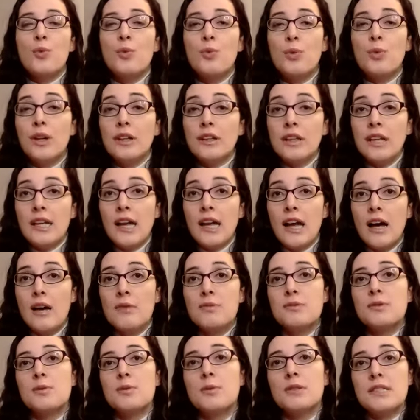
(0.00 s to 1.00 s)
really
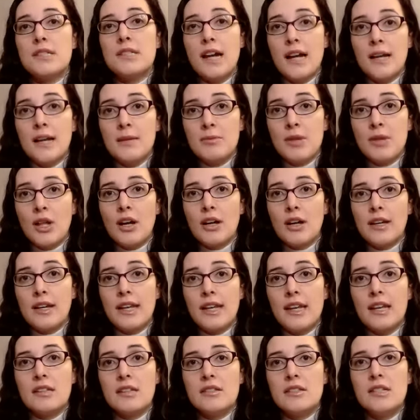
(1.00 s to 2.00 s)
helps with time
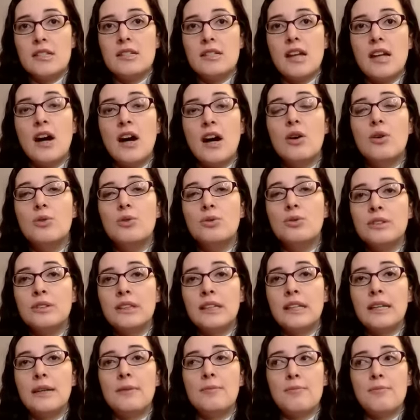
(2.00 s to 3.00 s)
blocking to not
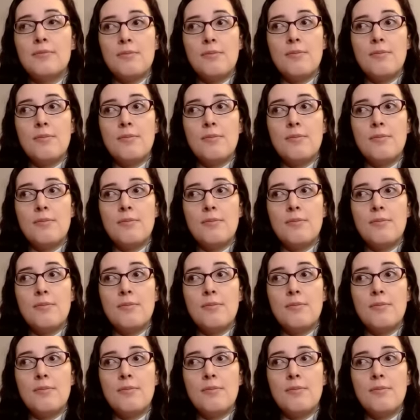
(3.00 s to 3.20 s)
only